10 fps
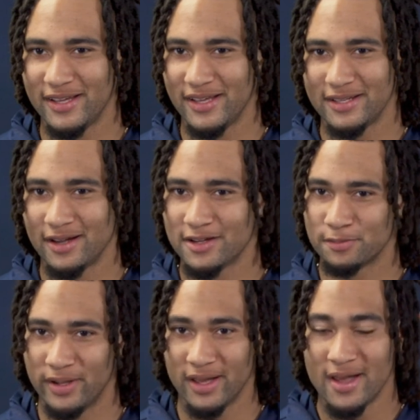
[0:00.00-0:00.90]
He does,
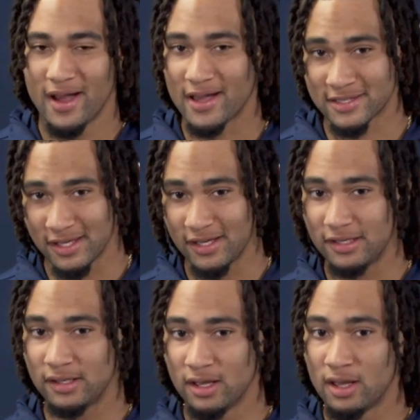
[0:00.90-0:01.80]
but I
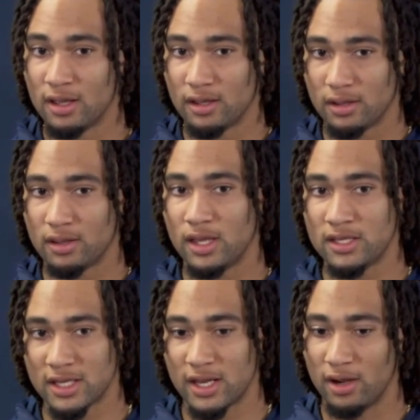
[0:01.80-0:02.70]
see
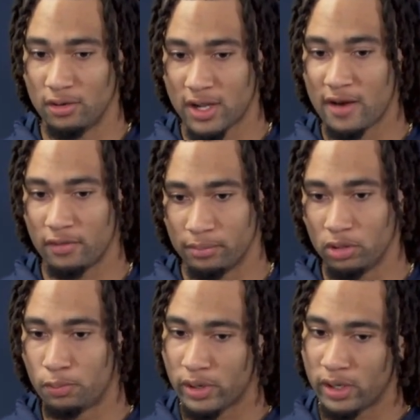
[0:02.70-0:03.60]
he set out kind of a
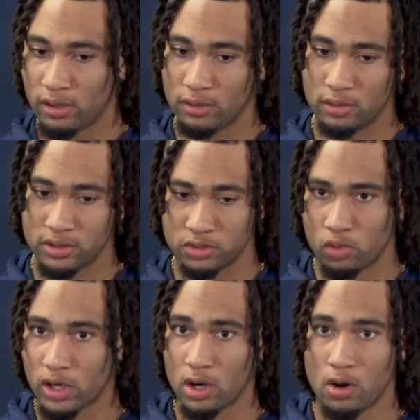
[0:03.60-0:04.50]
blueprint on just
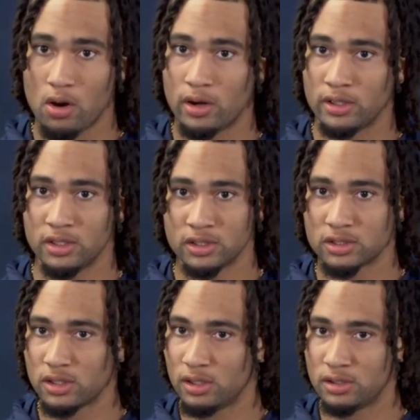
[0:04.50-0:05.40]
working hard and
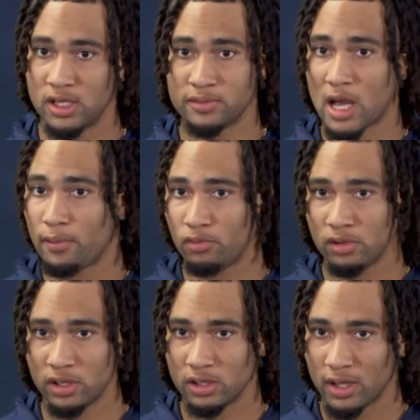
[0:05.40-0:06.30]
keep chopping
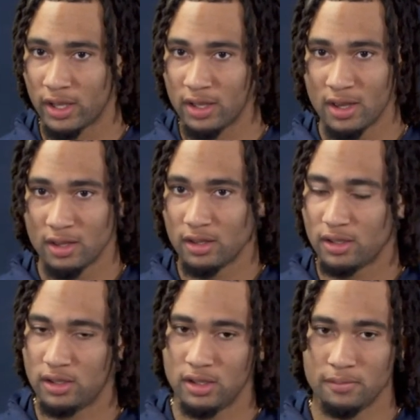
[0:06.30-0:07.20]
wood. Like
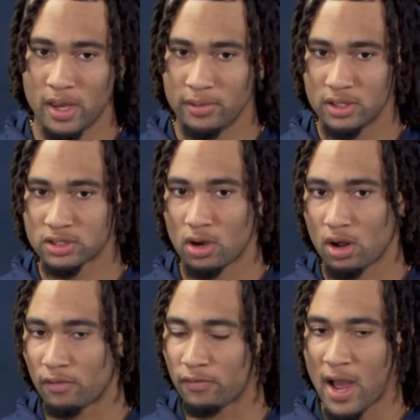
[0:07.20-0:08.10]
he maybe didn't start
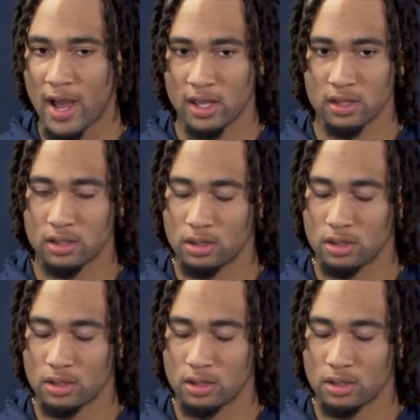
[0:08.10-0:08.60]
off hot